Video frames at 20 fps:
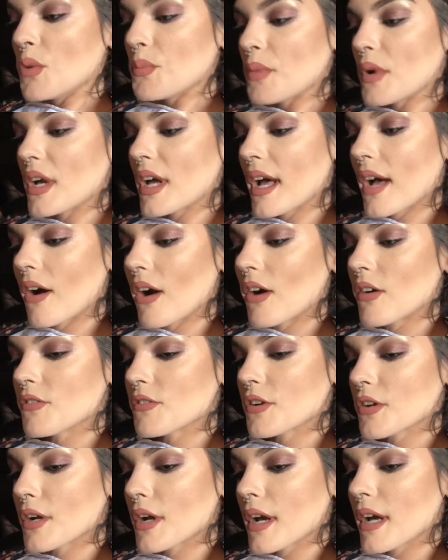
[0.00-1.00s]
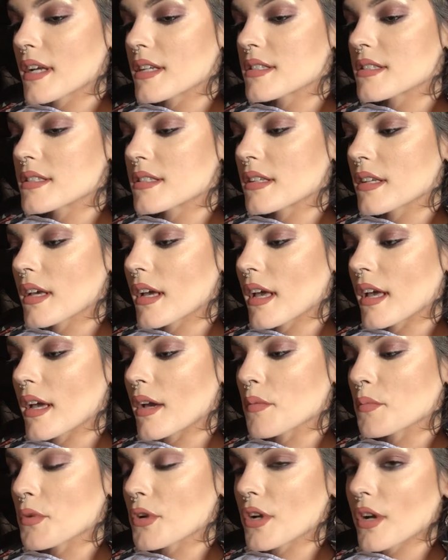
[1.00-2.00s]
But however, I still I
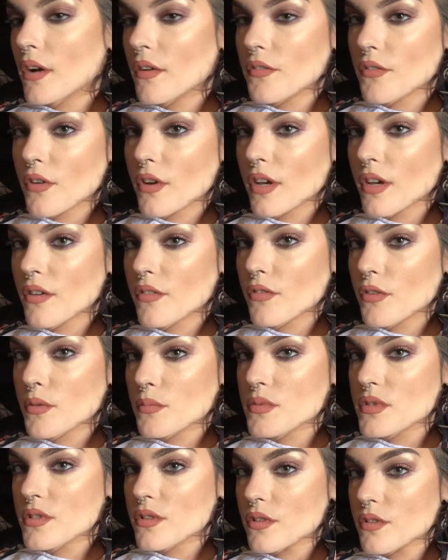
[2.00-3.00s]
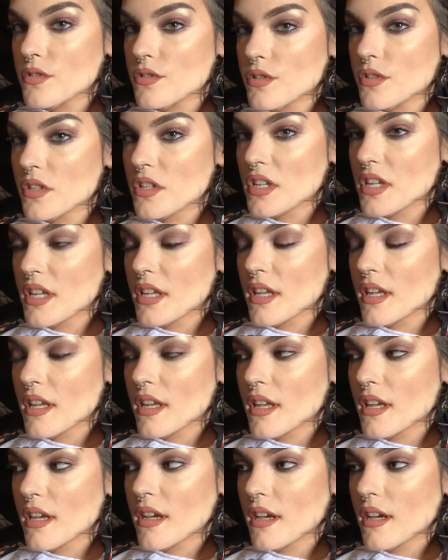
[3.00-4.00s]
am recovering from surgery,
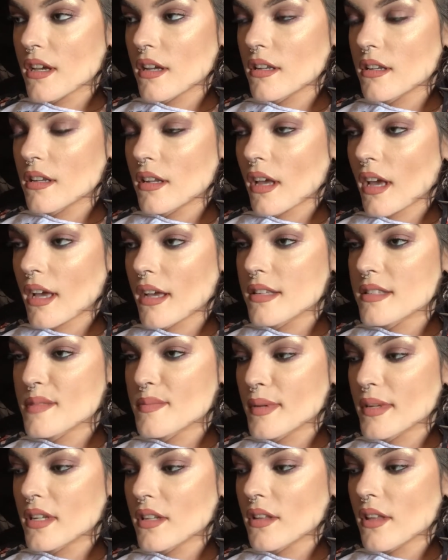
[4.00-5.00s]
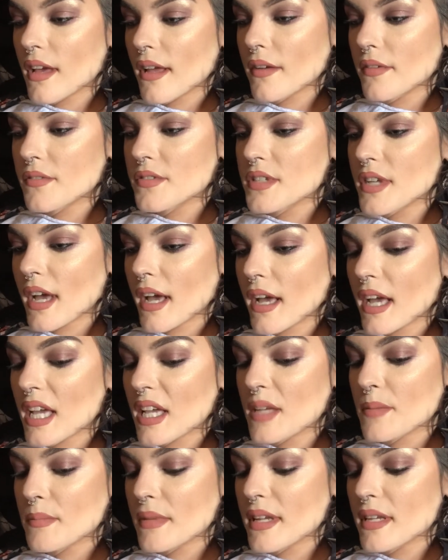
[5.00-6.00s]
and I spend a lot of
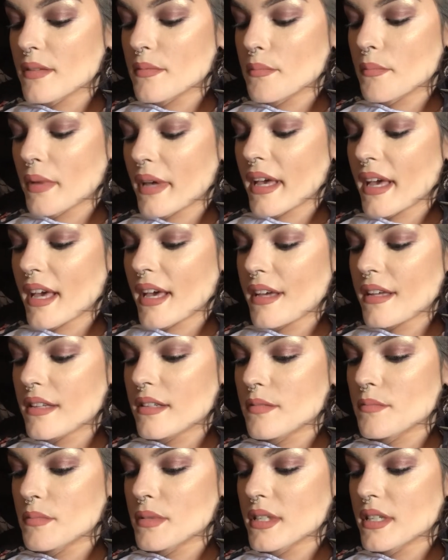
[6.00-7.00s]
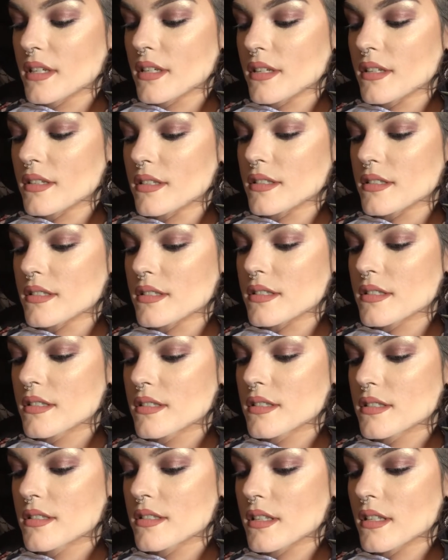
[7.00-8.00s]
time in bed
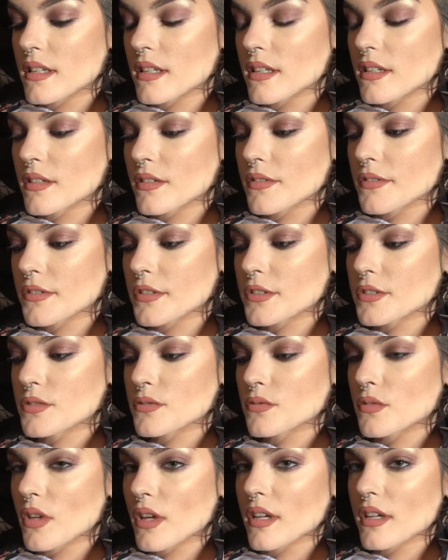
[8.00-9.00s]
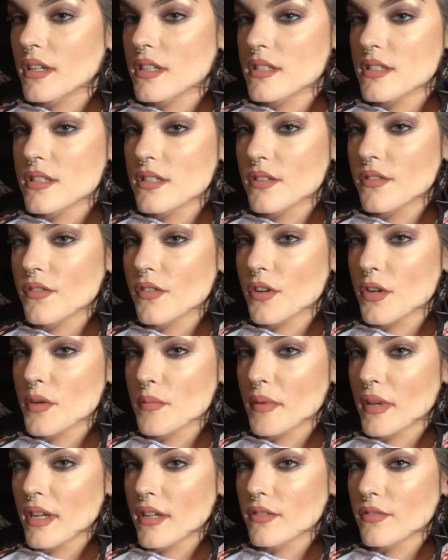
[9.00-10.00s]
because sitting for too long is still
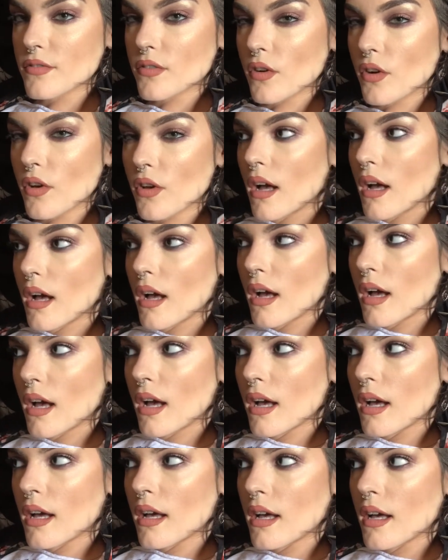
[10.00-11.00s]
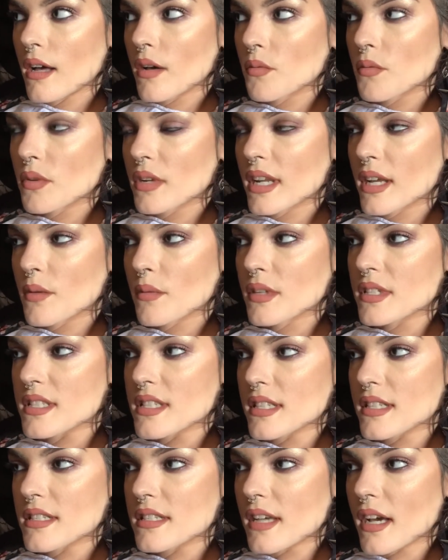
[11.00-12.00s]
very painful. Uh, when I went to
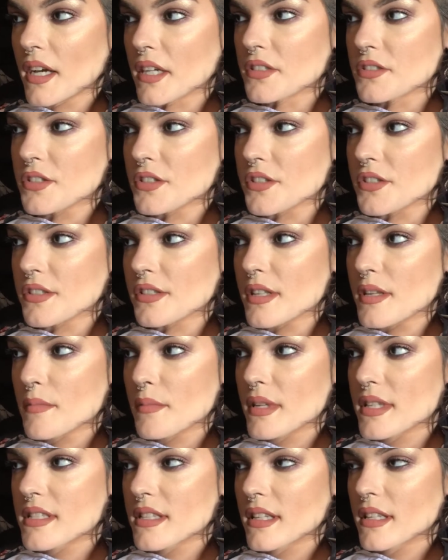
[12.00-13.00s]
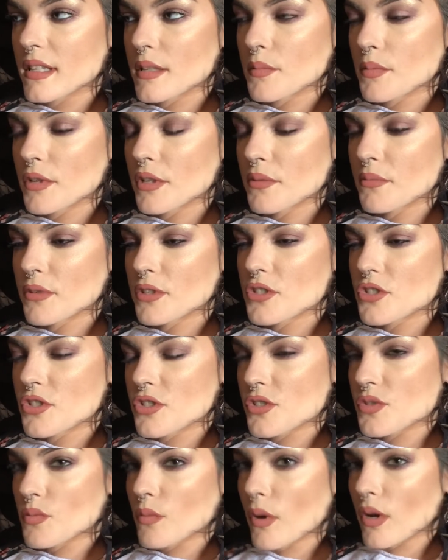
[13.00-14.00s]
the doctor, they basically pretty much
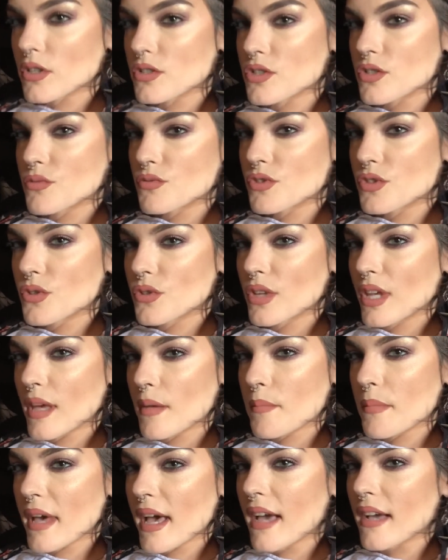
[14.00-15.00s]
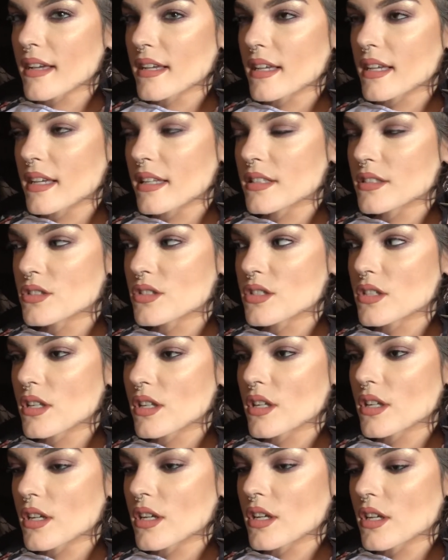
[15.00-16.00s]
just want you to get back
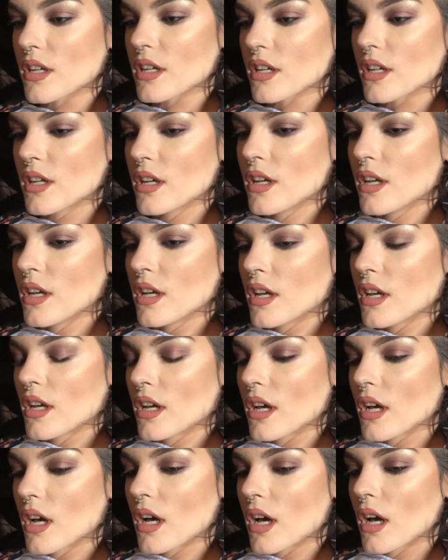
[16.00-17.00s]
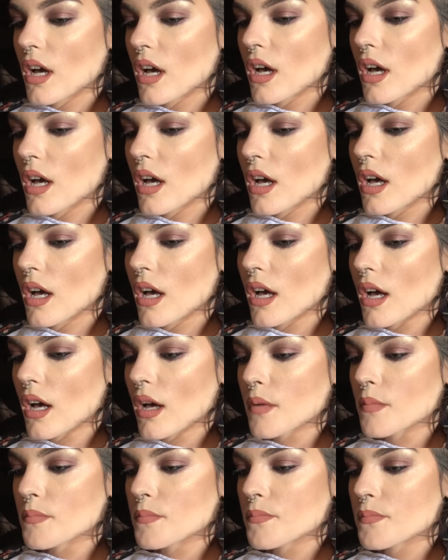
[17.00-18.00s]
into
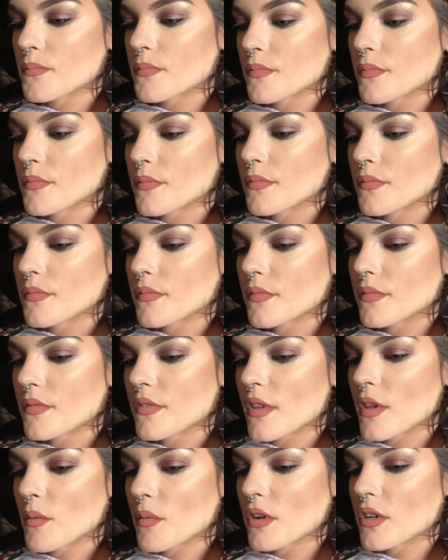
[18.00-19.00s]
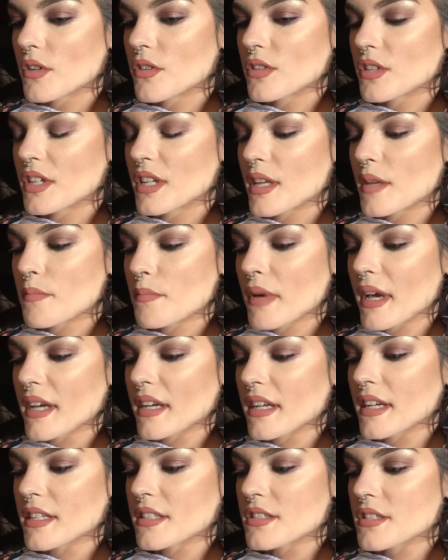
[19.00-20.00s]
um, they want you to get back
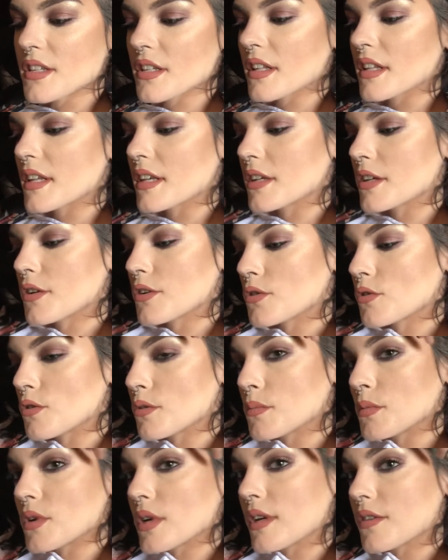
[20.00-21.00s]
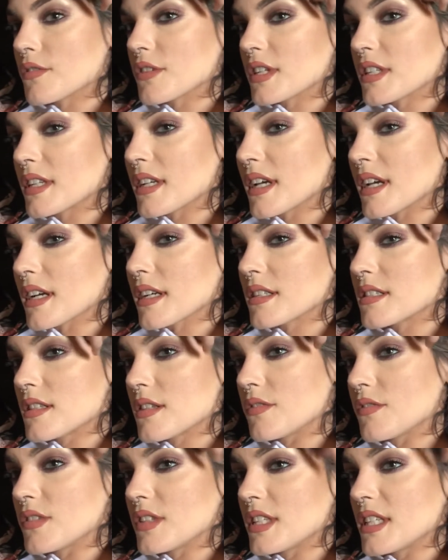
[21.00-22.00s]
into like your normal everyday
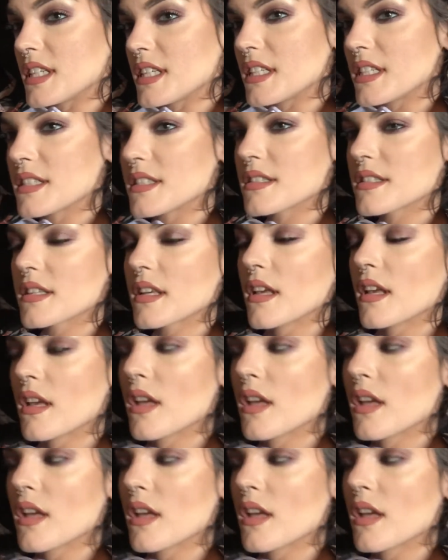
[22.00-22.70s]
activities